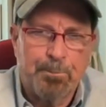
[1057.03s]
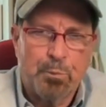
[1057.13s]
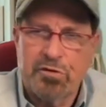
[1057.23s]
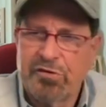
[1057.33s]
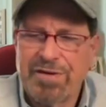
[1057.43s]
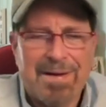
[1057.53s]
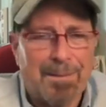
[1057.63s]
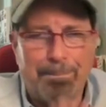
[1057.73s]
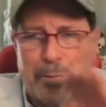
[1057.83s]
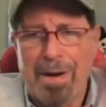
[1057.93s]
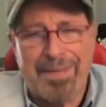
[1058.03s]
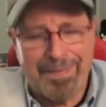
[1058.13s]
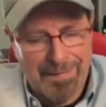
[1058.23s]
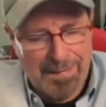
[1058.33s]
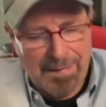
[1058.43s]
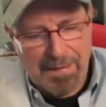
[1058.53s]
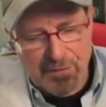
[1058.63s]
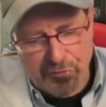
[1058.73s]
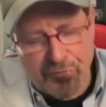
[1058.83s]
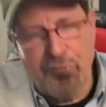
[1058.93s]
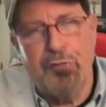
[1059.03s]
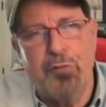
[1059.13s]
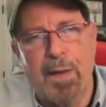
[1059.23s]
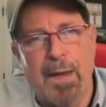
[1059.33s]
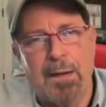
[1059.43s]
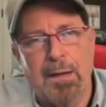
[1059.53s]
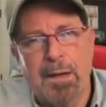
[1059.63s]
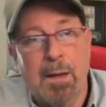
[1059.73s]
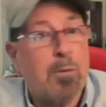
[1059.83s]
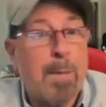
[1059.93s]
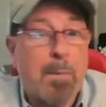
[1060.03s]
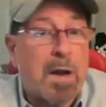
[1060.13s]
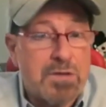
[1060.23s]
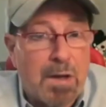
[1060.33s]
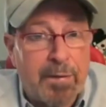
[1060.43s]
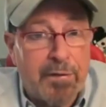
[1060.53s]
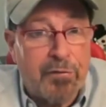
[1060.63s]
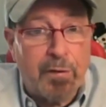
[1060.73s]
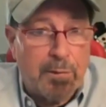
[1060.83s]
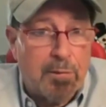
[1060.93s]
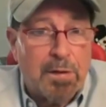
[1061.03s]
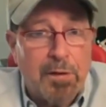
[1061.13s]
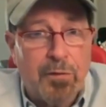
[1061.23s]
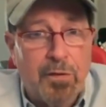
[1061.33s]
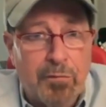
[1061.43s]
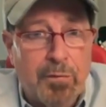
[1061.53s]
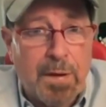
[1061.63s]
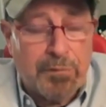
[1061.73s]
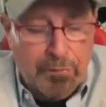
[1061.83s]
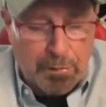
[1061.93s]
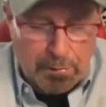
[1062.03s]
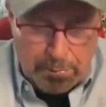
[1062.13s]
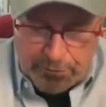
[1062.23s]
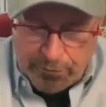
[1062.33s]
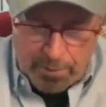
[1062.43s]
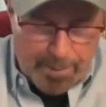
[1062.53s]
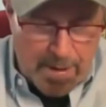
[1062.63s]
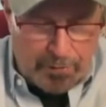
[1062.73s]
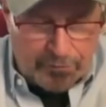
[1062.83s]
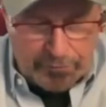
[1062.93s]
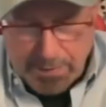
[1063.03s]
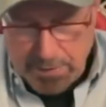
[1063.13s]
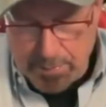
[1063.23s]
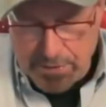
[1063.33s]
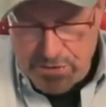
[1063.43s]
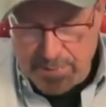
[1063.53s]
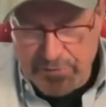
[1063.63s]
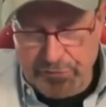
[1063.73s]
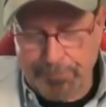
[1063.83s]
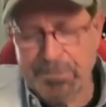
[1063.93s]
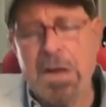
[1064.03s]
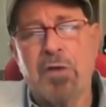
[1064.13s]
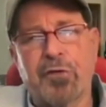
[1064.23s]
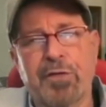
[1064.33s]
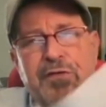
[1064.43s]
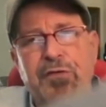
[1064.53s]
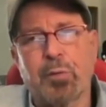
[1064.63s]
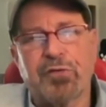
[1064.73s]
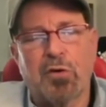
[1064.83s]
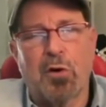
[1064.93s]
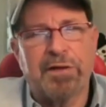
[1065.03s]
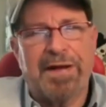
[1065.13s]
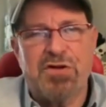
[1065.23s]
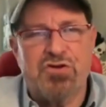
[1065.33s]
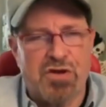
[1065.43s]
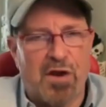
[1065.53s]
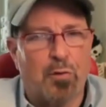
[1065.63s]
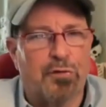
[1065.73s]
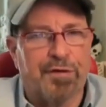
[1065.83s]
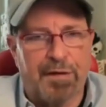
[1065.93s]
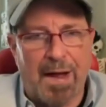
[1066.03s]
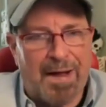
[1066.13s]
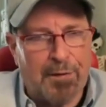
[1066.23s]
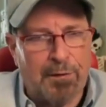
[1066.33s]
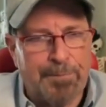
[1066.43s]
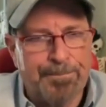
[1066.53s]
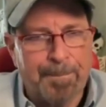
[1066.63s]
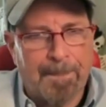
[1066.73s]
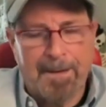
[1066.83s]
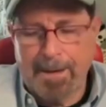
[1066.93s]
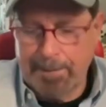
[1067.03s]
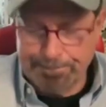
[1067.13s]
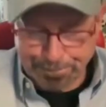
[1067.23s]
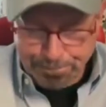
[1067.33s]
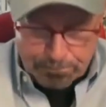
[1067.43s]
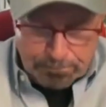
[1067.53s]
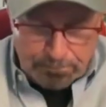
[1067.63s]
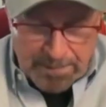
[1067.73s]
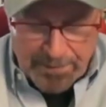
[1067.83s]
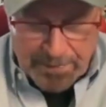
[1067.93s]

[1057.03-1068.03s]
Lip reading: would just take a breath and just do that. It would make my job easier, and really, that's all that matters, is making my job easier. So this is what's called a general denial. Okay, the